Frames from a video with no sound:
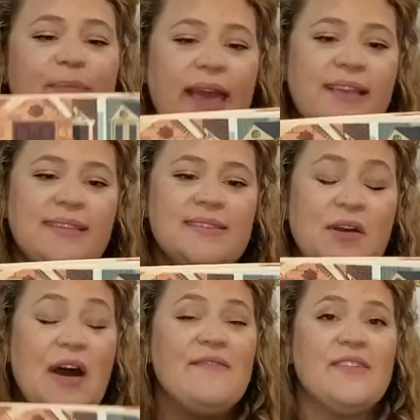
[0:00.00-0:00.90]
based
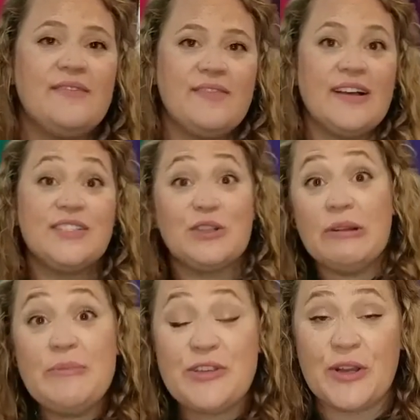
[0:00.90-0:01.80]
off of a
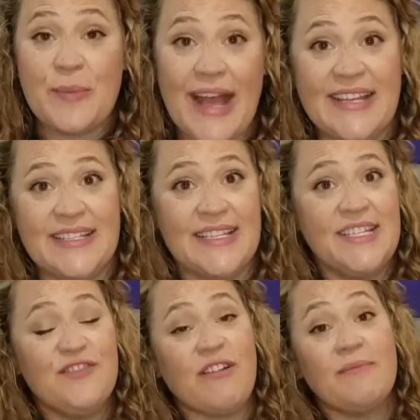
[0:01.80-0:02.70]
scripture
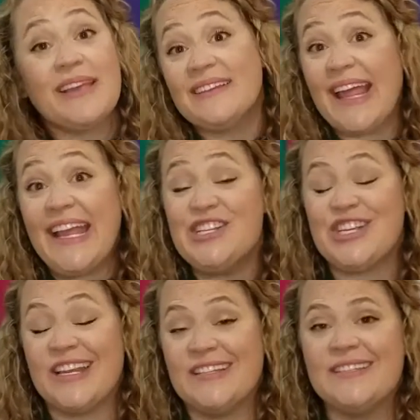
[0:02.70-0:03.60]
passage from
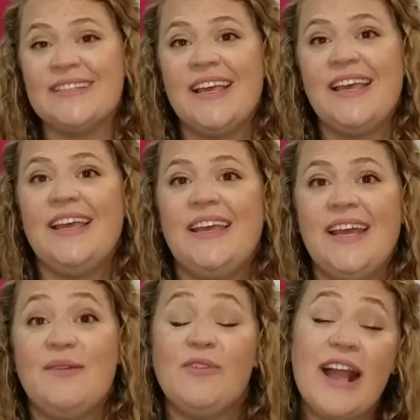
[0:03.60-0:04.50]
Galatians.
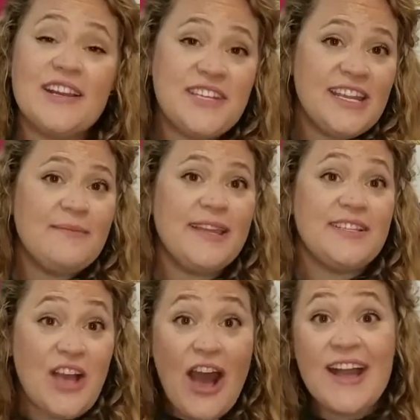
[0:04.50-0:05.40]
And we're actually going to be
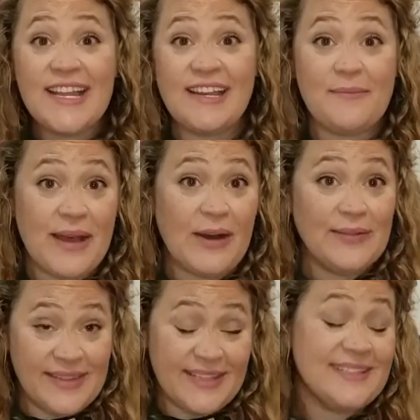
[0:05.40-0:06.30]
talking
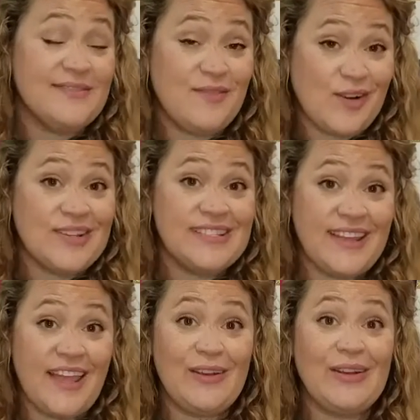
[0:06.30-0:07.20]
about this verse
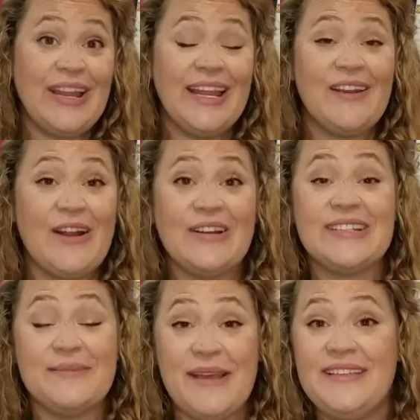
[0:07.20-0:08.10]
later in our
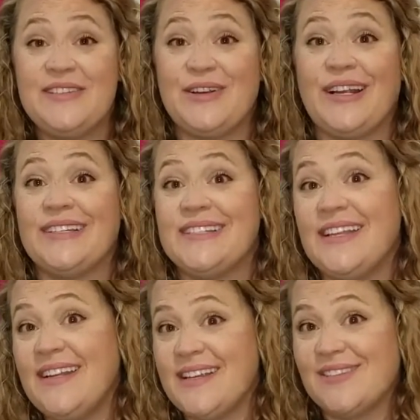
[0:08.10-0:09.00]
semester in
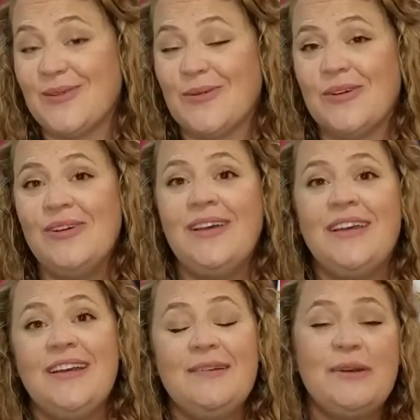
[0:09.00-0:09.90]
Sunday school.
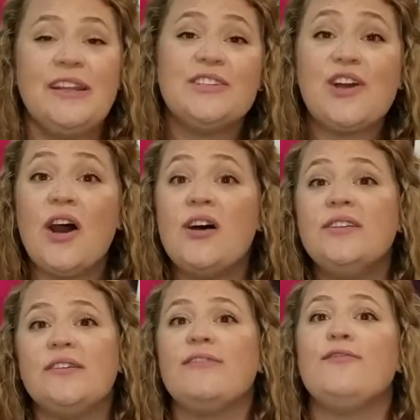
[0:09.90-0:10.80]
But it's
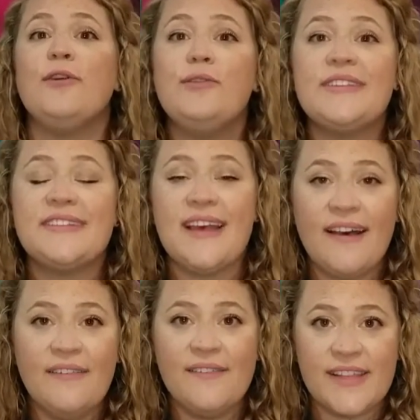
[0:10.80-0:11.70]
called the fruits
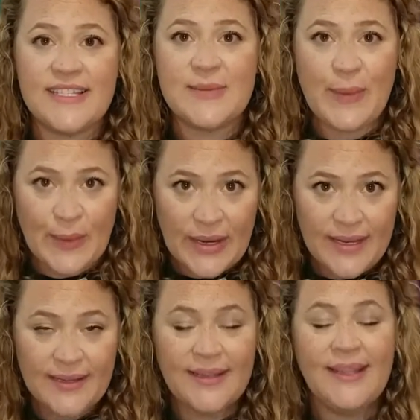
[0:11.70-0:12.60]
of the
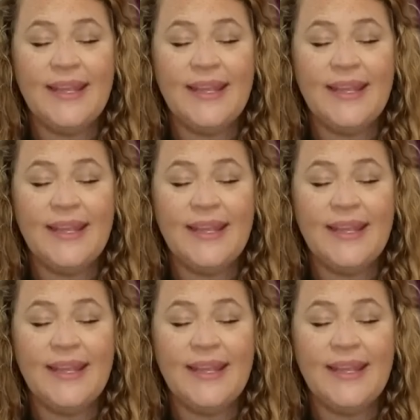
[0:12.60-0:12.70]
Spirit.